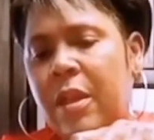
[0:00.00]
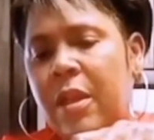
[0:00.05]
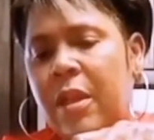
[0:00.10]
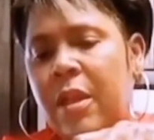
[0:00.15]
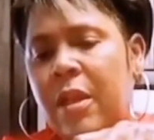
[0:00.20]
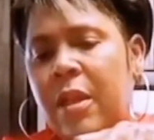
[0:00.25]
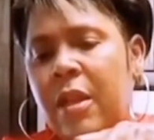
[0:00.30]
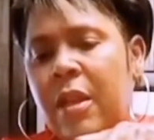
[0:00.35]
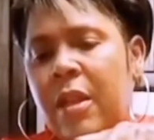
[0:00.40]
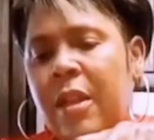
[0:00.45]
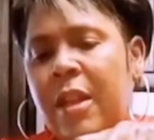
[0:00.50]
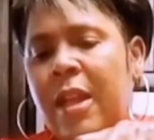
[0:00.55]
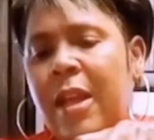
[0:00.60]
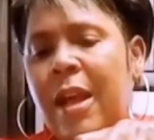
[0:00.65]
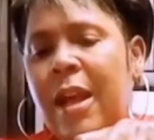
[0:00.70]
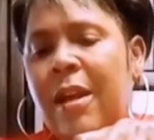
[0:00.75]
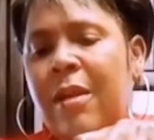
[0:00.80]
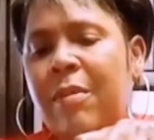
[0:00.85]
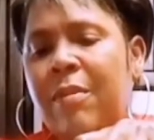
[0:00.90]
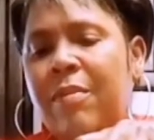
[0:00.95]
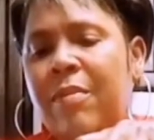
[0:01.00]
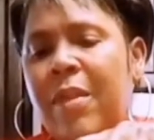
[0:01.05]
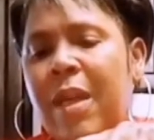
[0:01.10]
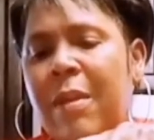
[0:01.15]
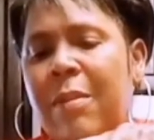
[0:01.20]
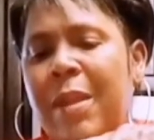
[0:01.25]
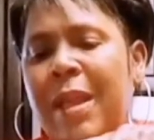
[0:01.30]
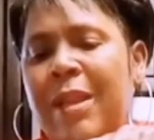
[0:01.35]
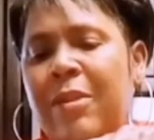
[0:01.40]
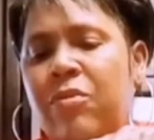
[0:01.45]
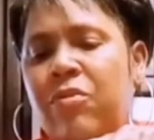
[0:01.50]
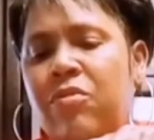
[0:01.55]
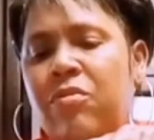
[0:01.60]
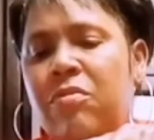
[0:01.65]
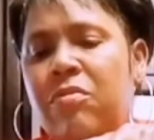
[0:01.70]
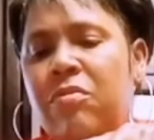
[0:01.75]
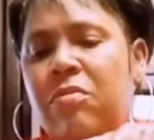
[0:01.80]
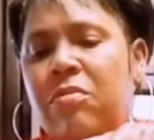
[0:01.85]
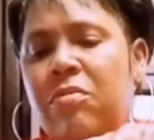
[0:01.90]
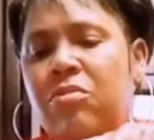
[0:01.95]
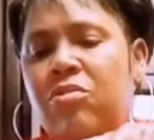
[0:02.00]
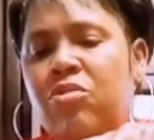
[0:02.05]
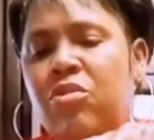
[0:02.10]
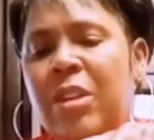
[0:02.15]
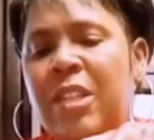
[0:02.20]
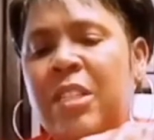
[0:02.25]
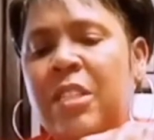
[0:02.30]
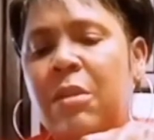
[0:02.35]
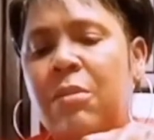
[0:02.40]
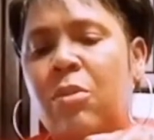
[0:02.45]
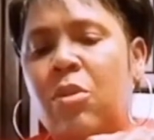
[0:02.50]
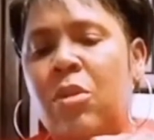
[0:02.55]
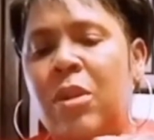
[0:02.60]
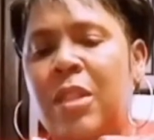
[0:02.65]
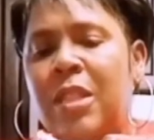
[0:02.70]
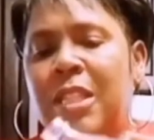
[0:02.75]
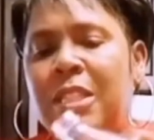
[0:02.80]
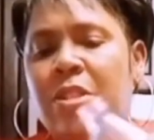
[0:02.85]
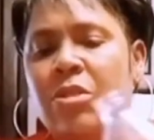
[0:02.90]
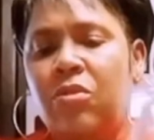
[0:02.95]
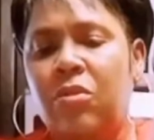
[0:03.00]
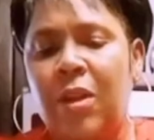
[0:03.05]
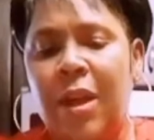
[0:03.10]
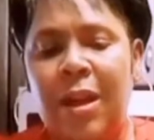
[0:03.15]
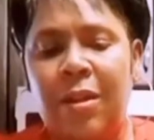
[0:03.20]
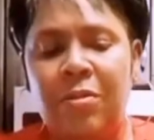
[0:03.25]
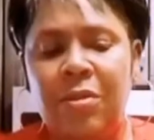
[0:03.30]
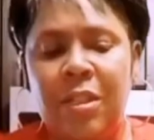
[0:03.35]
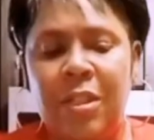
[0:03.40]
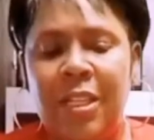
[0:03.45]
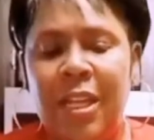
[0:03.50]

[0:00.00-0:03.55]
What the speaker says: Now, I may drink some more of this throughout the day,